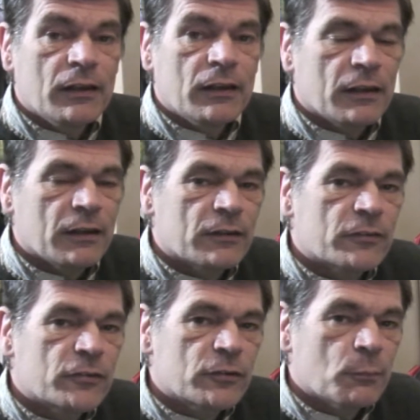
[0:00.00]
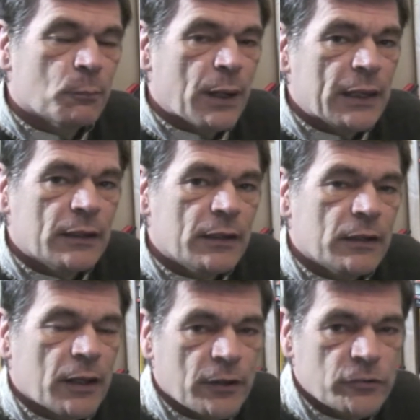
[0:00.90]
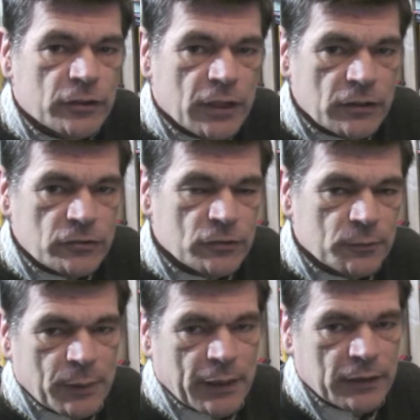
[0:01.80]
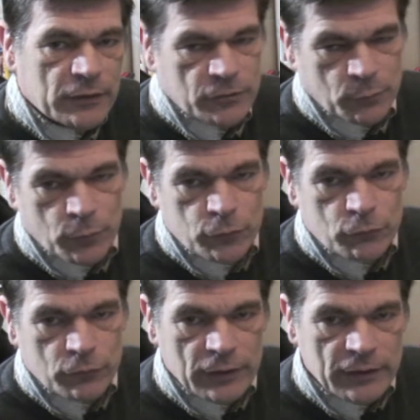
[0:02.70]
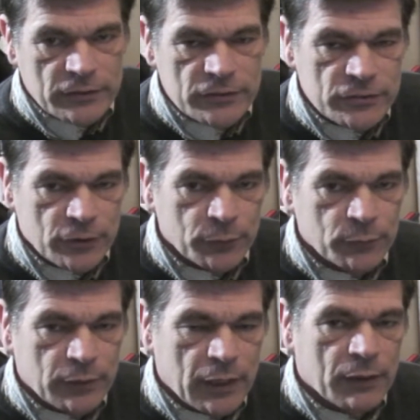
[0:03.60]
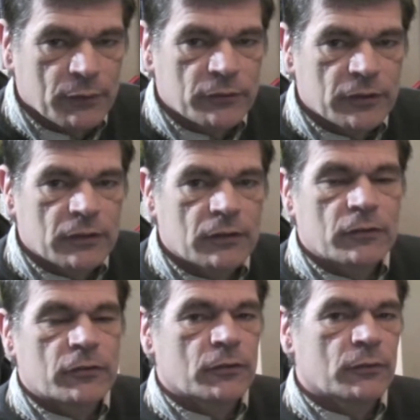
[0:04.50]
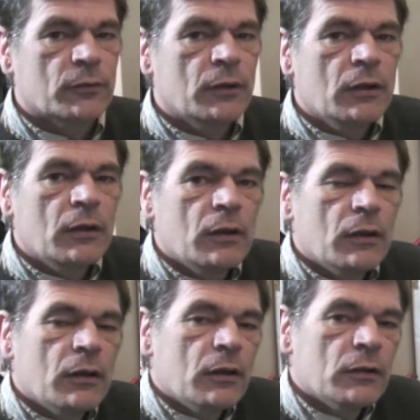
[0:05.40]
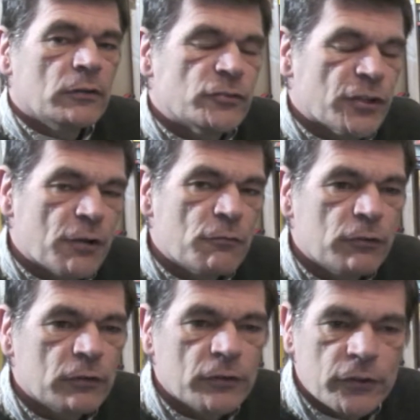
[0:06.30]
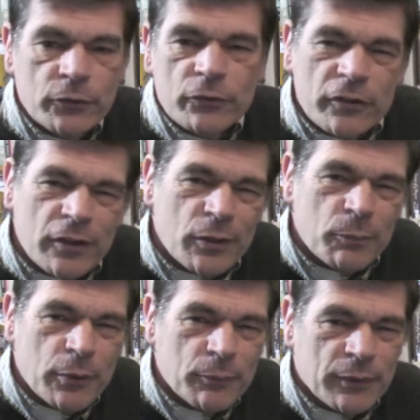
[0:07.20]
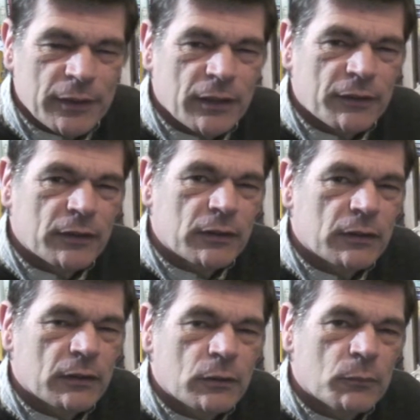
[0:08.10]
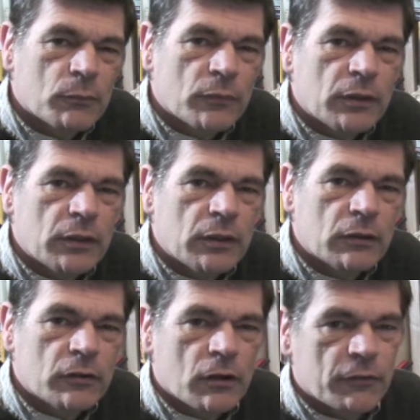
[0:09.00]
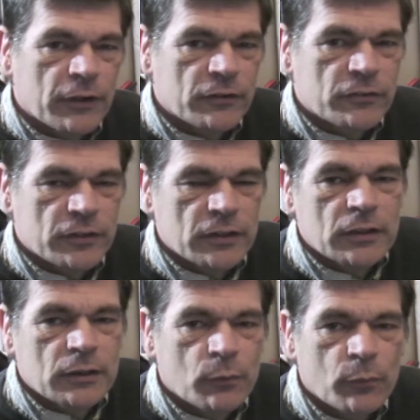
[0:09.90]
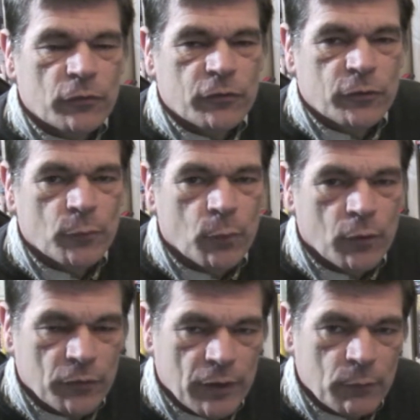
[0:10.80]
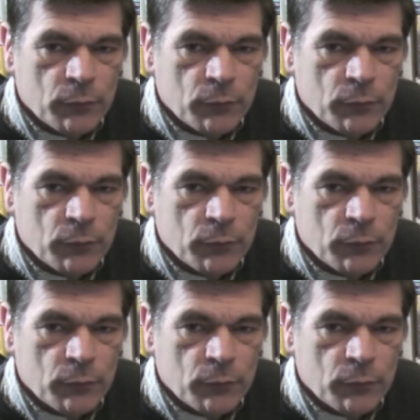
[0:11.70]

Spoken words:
it's mainly an educational package. It wasn't really sold out into general use in the public. I think the ATARI ST was the one that